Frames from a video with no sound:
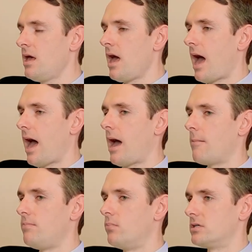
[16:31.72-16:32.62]

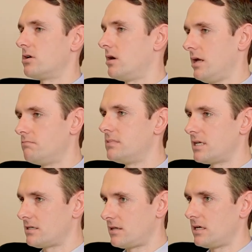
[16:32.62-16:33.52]
But certainly it
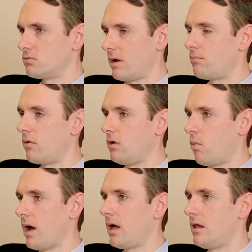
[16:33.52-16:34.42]
sounds like things went pretty
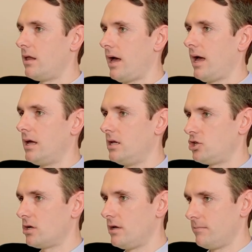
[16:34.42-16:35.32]
well
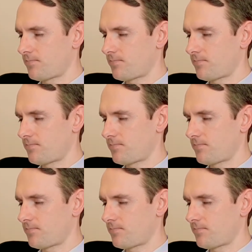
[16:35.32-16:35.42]
initially.